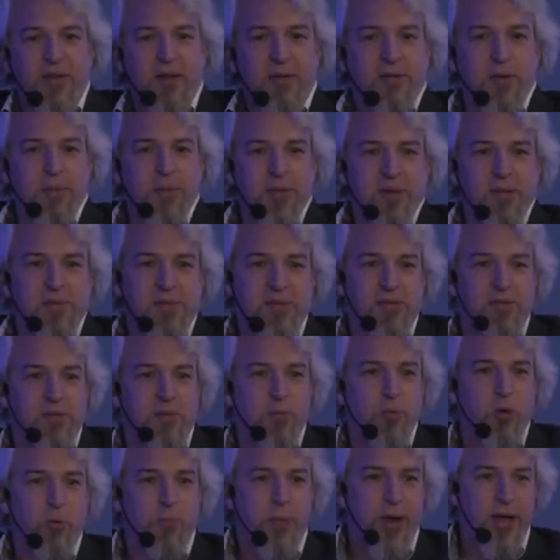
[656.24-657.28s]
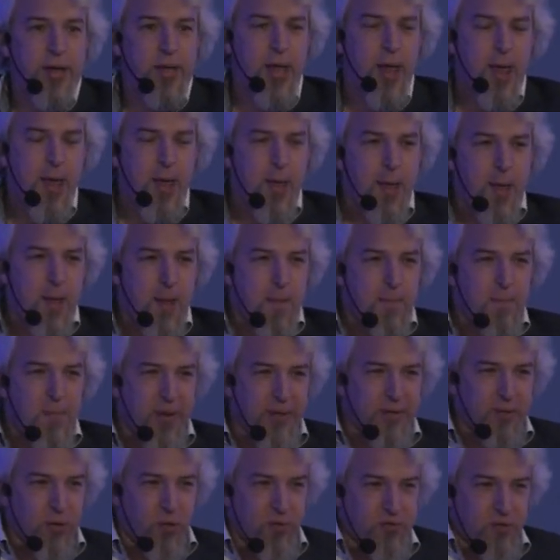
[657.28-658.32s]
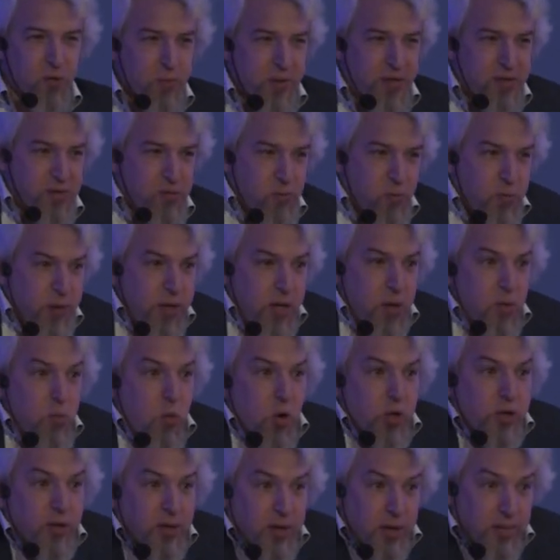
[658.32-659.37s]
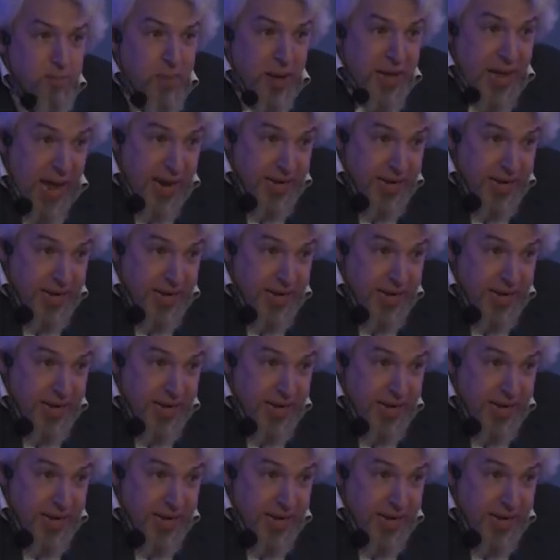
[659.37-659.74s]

a distributed system will break, but also it's really what my